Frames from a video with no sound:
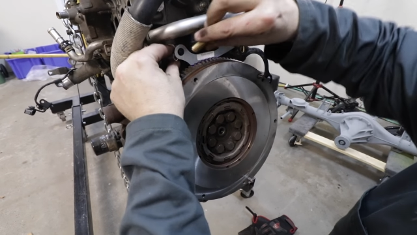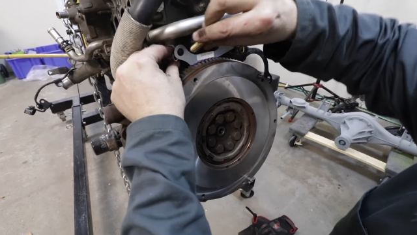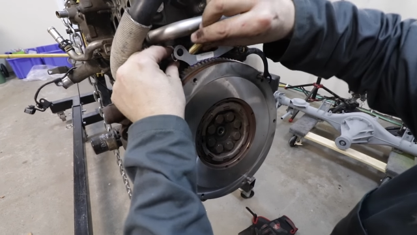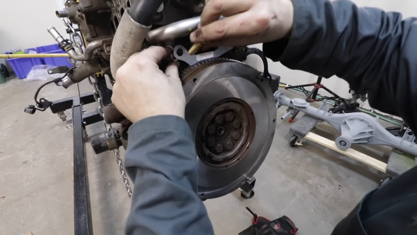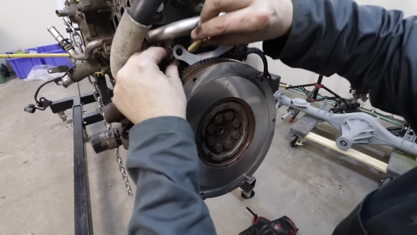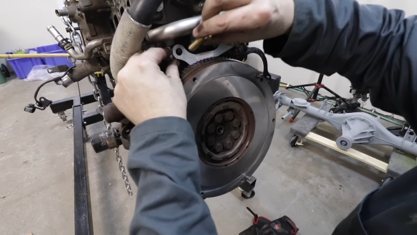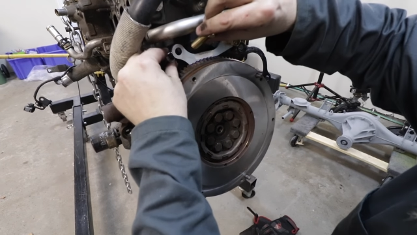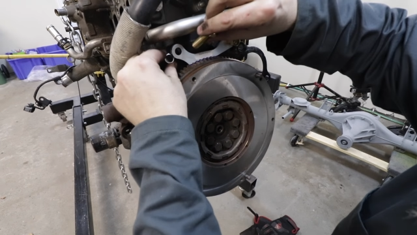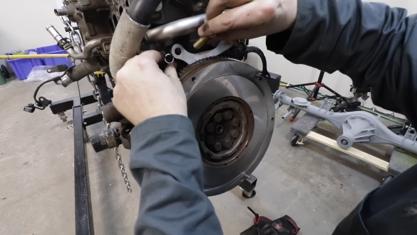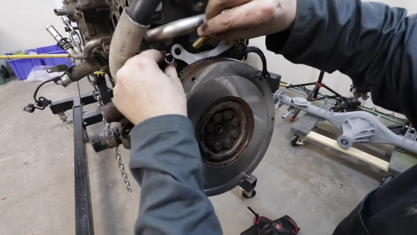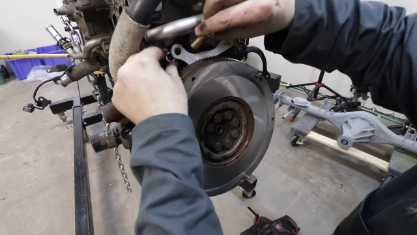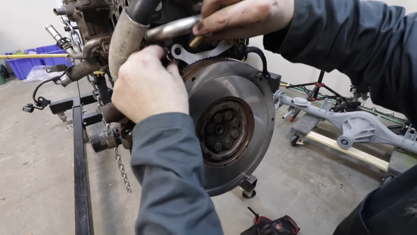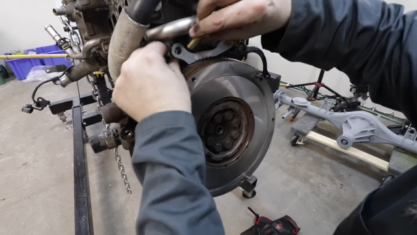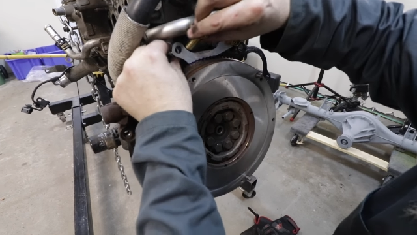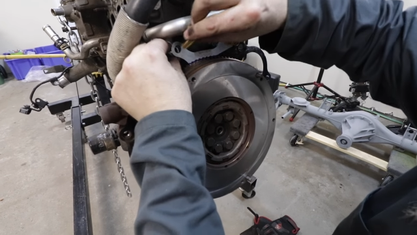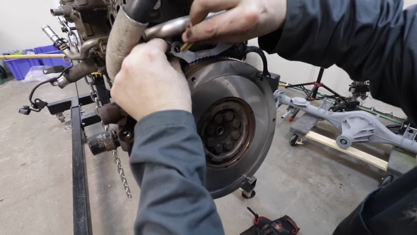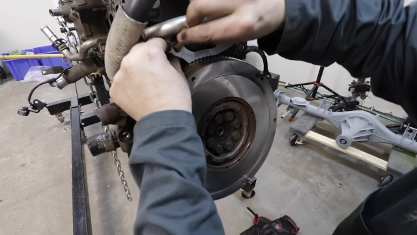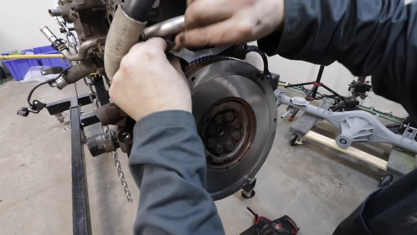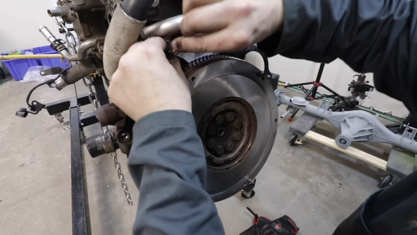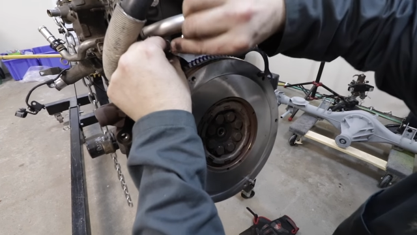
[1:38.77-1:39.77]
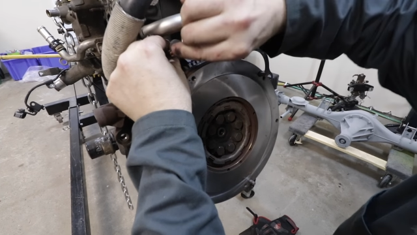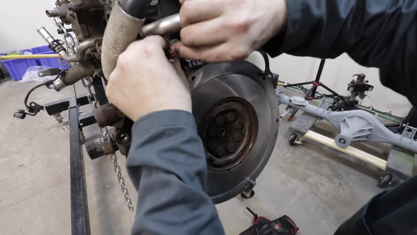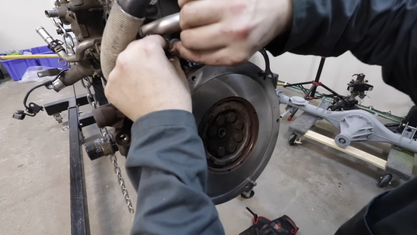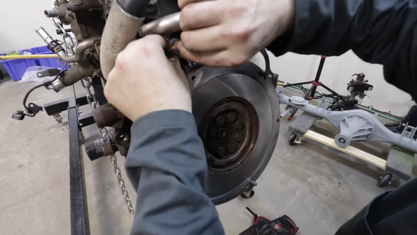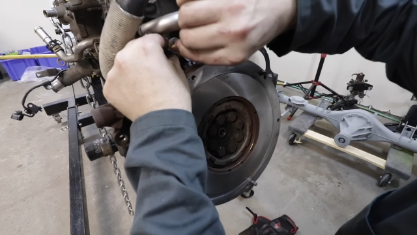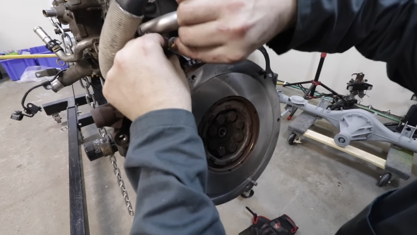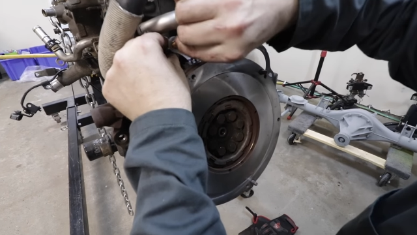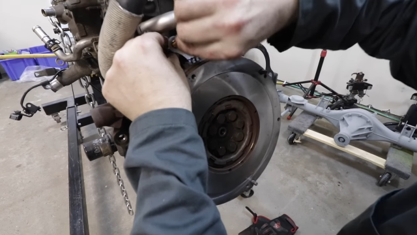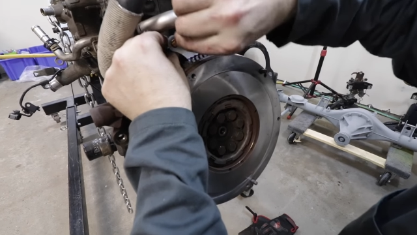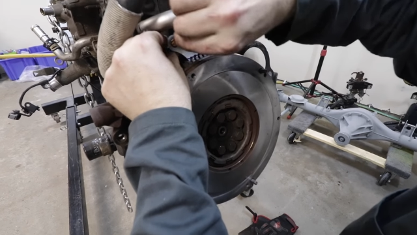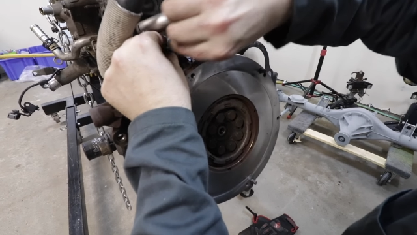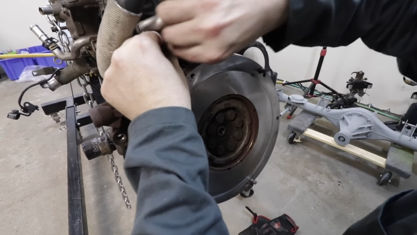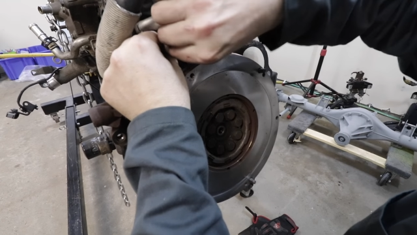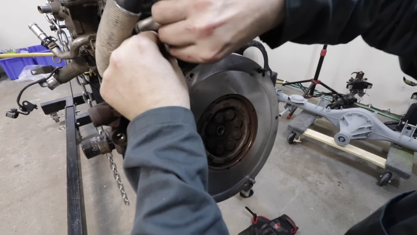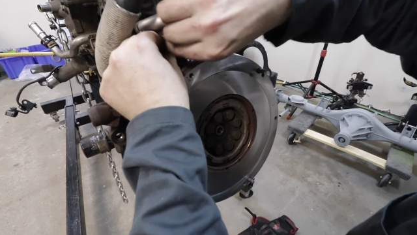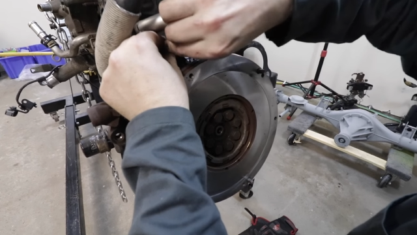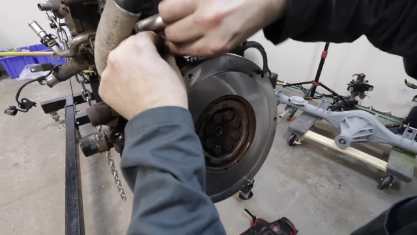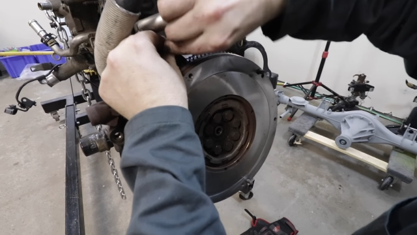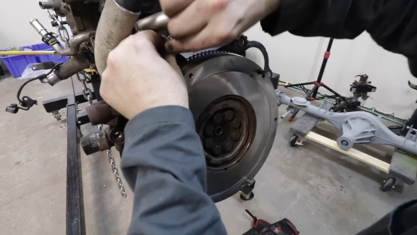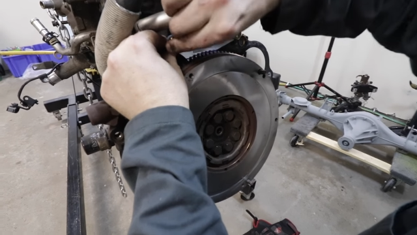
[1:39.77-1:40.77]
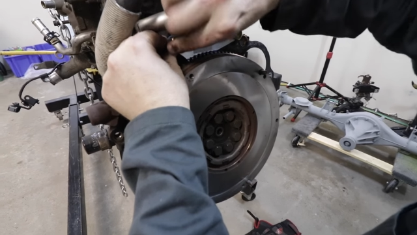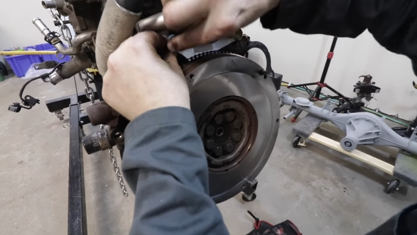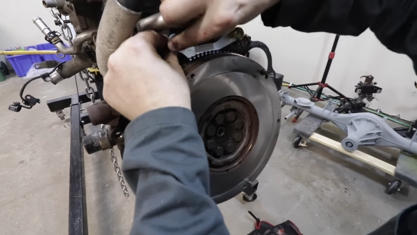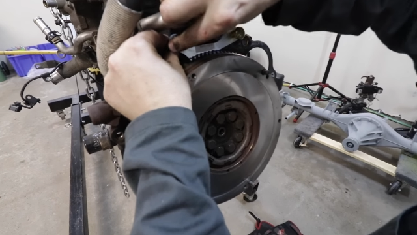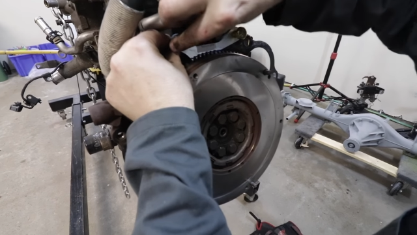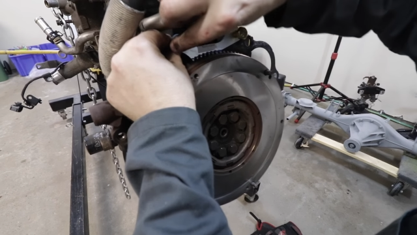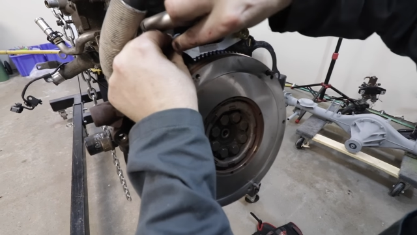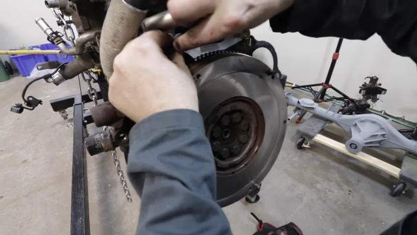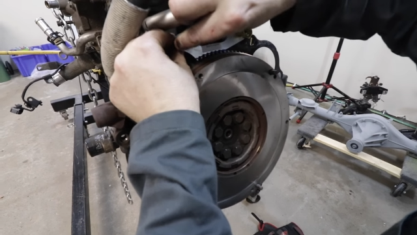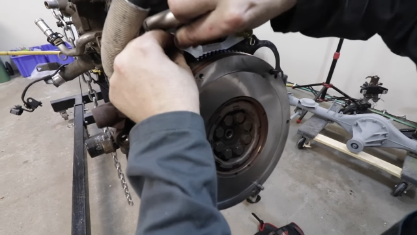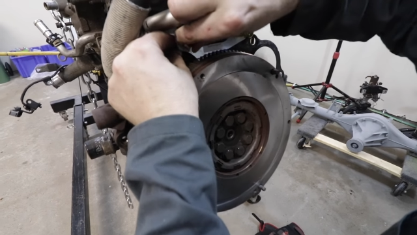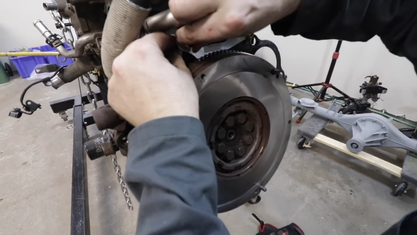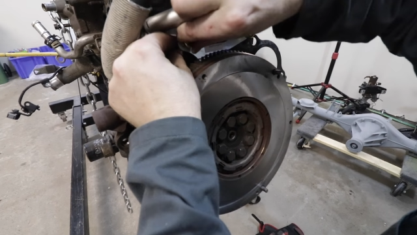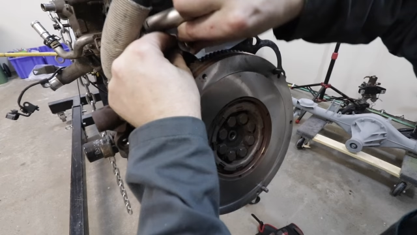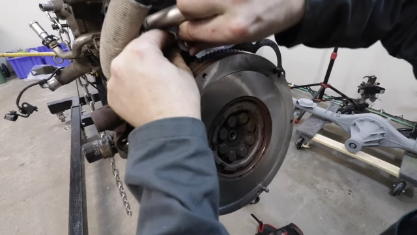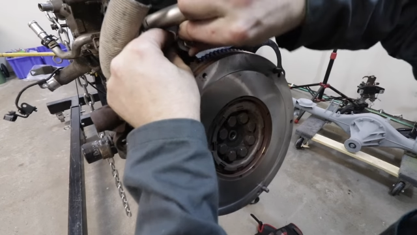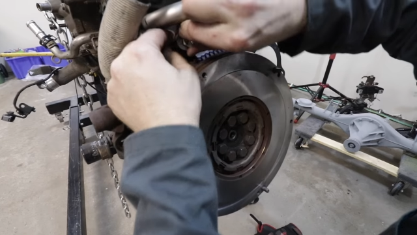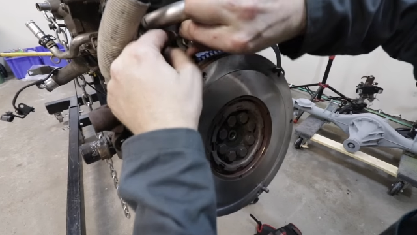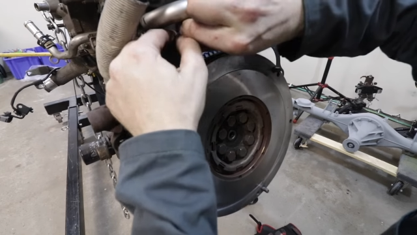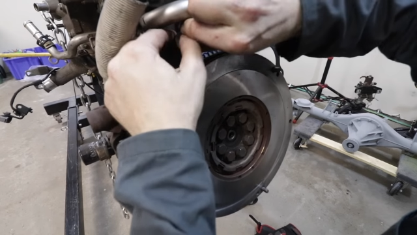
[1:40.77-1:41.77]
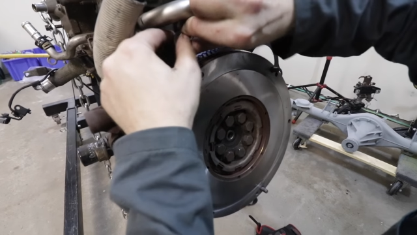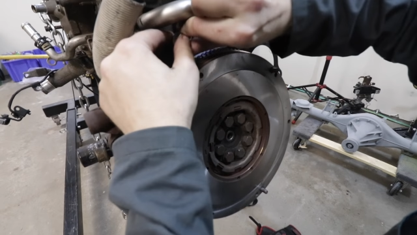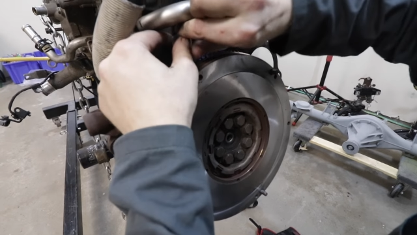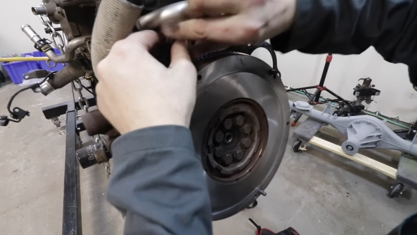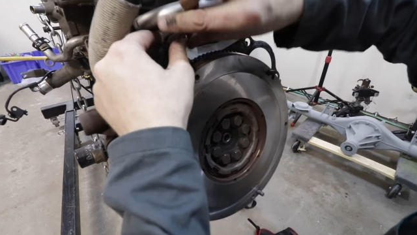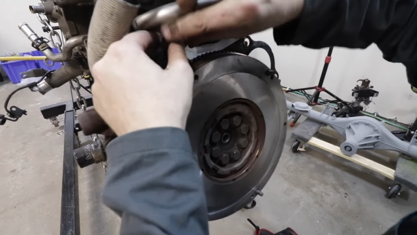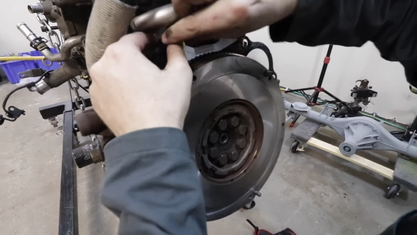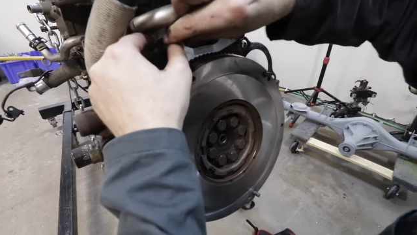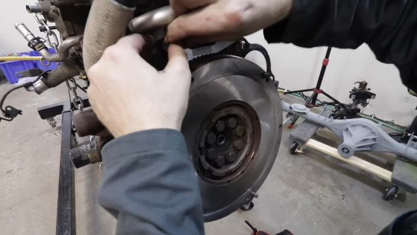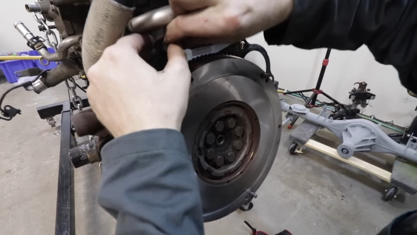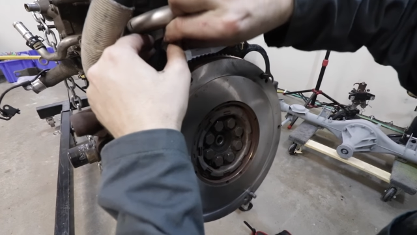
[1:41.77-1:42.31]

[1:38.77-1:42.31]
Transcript: [unreadable: no face in view]